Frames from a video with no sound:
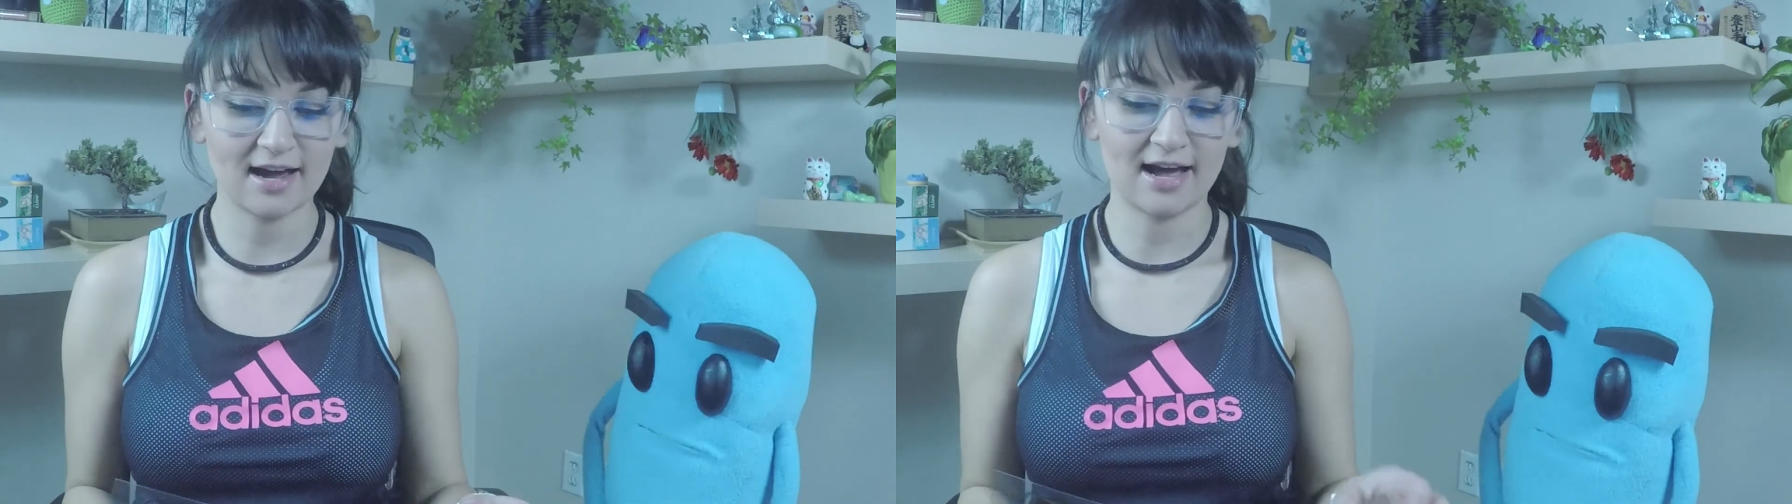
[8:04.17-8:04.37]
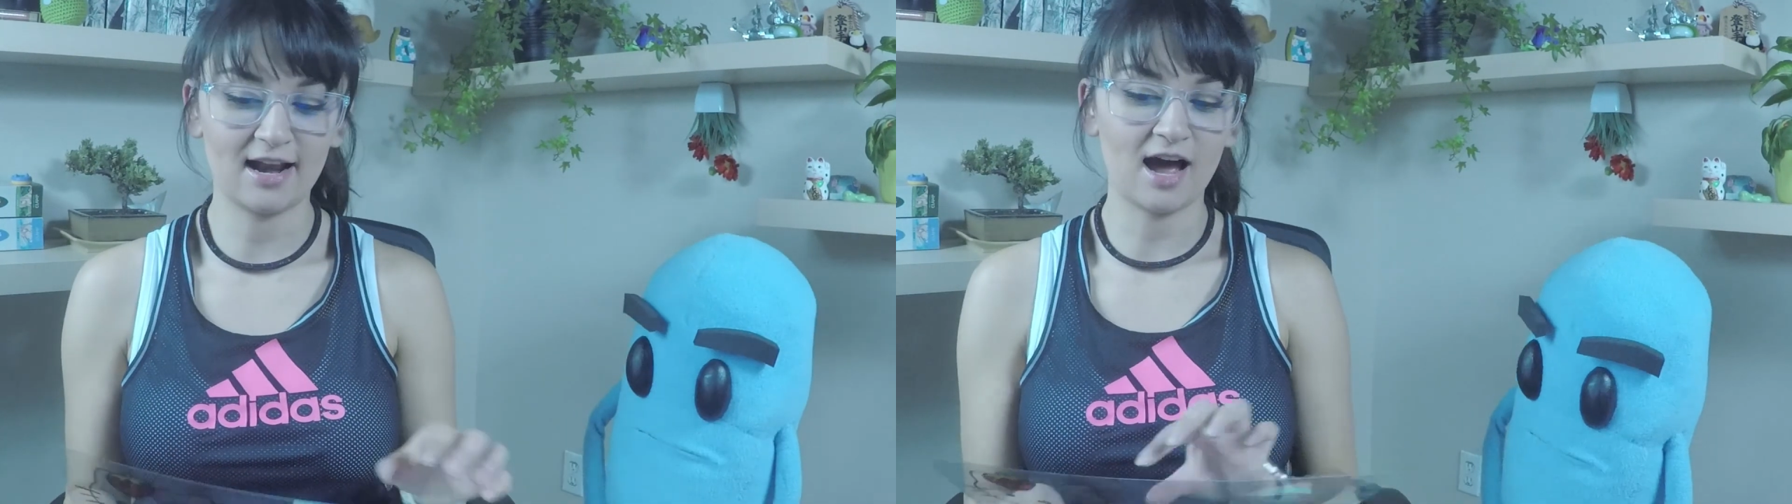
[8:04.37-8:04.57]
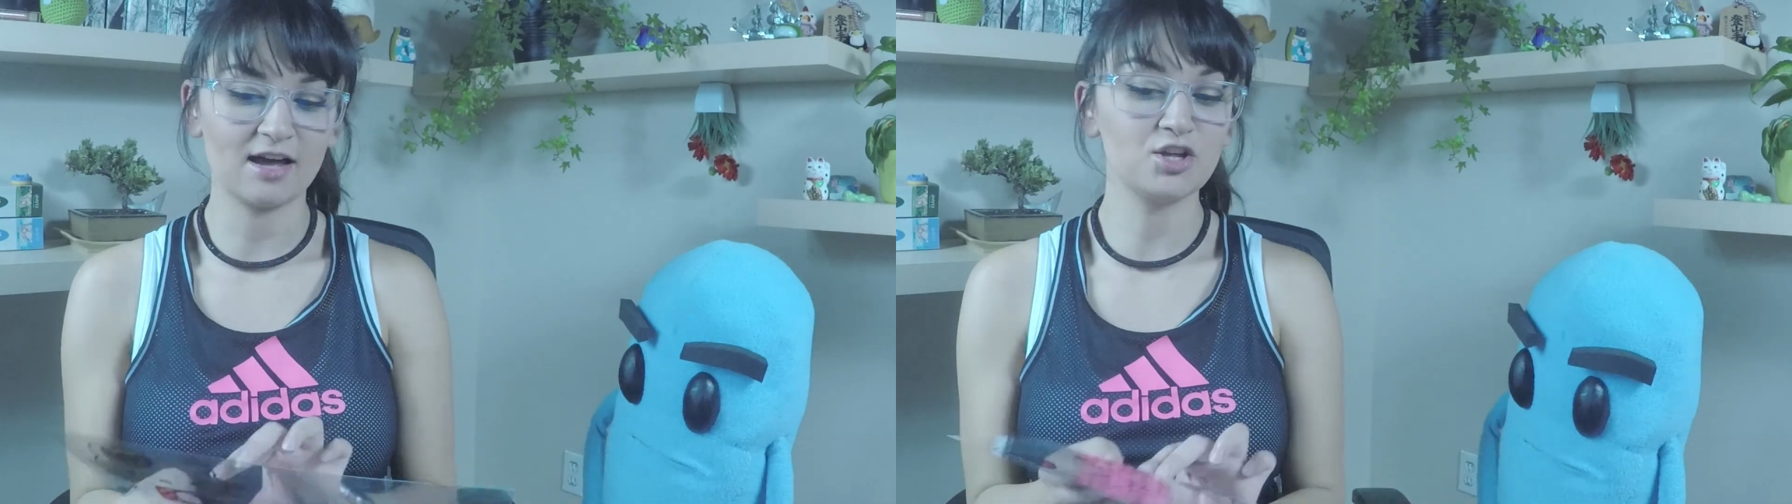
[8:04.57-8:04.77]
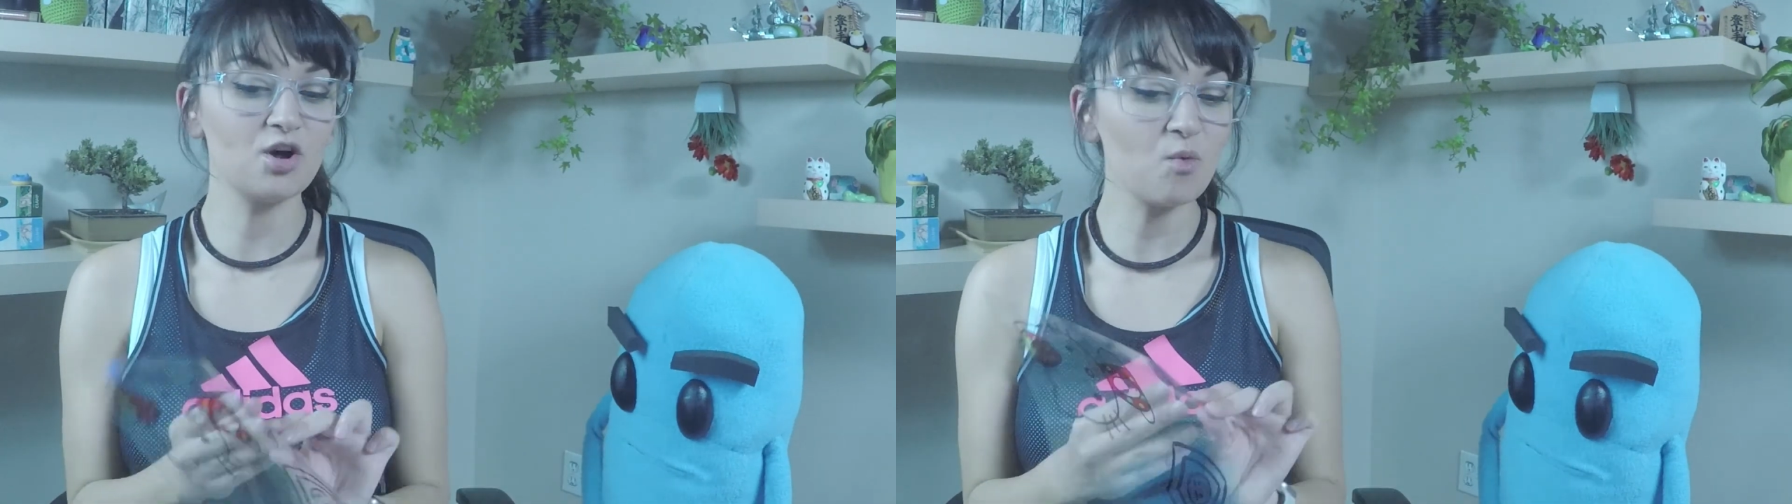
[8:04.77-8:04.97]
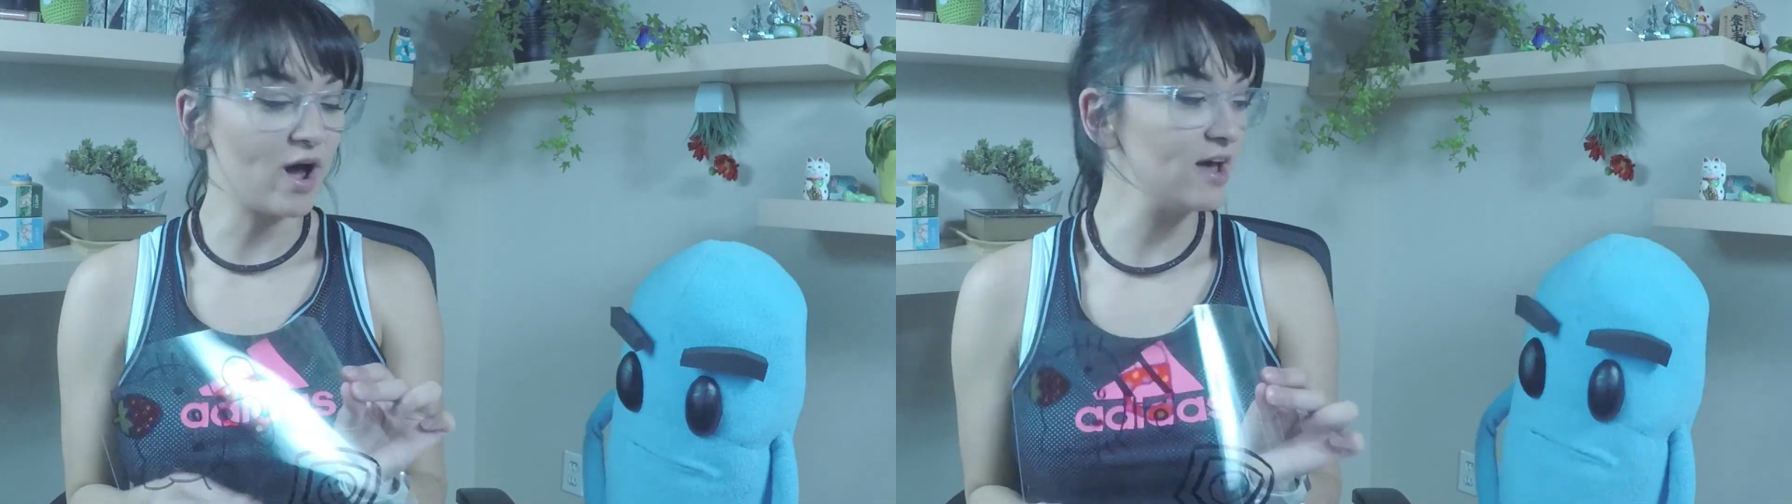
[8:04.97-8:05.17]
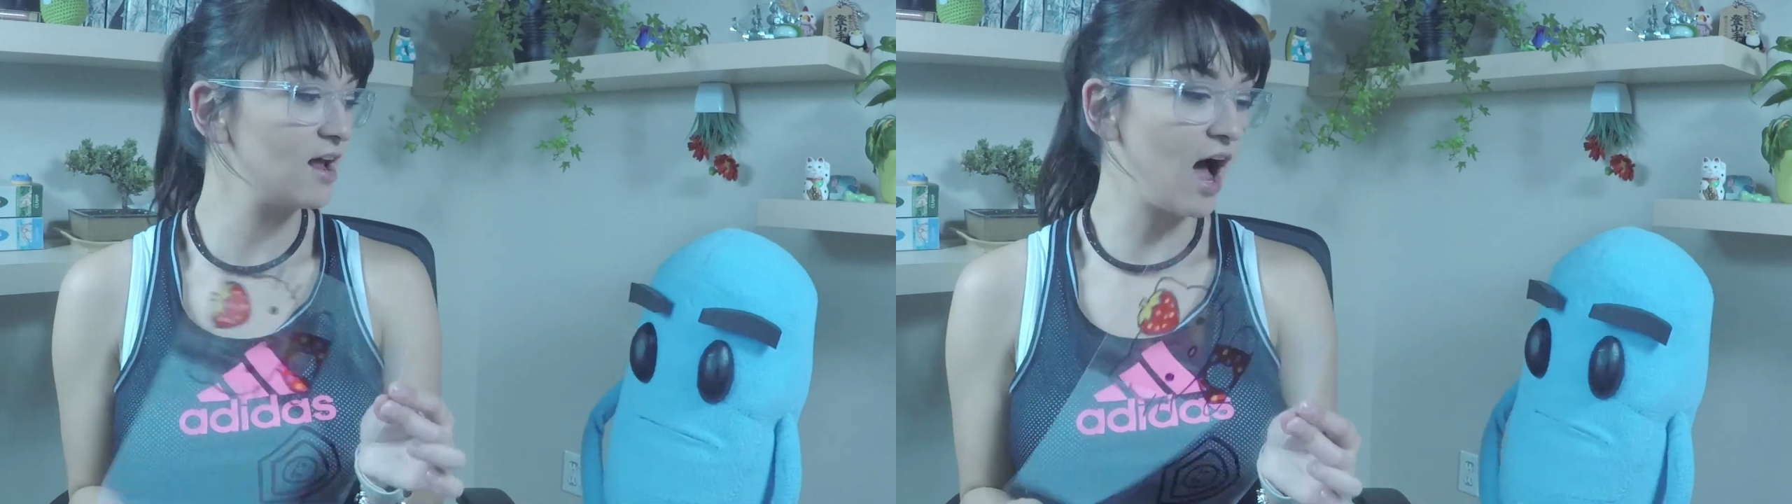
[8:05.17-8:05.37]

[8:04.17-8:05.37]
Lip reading: and you know what?